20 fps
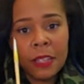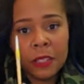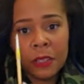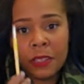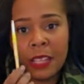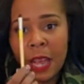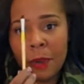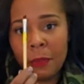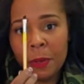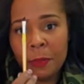
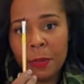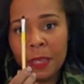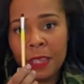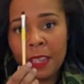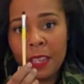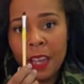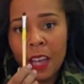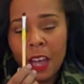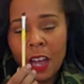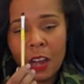So that would
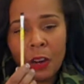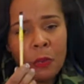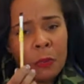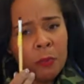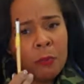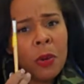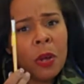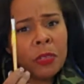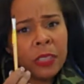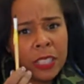be
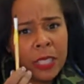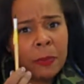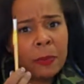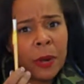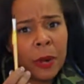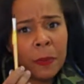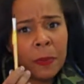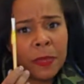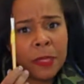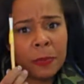a
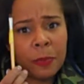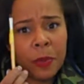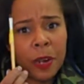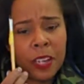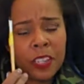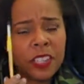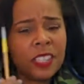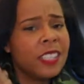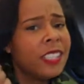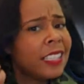multi-purpose
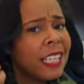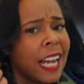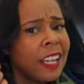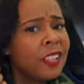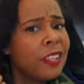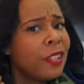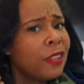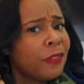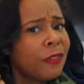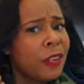brush. This is
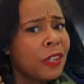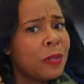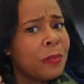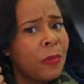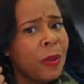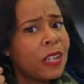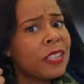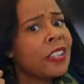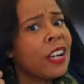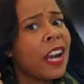actually the
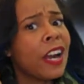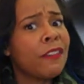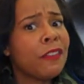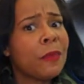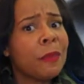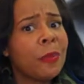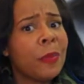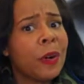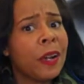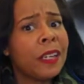first brush I
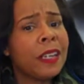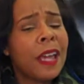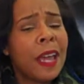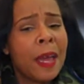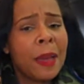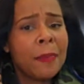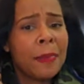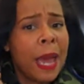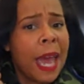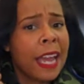ever
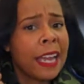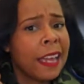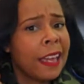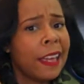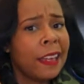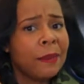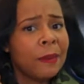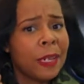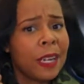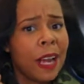bought
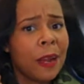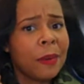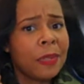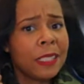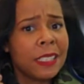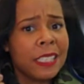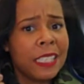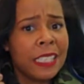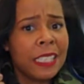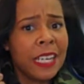back when I
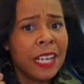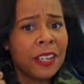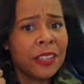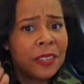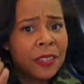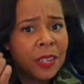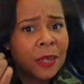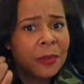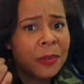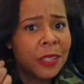was a
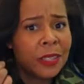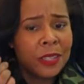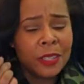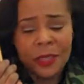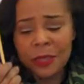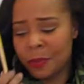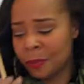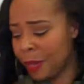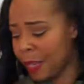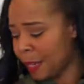teenager and wanted
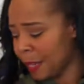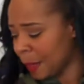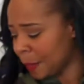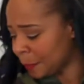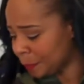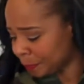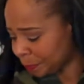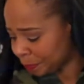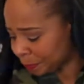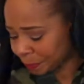to do
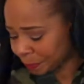makeup.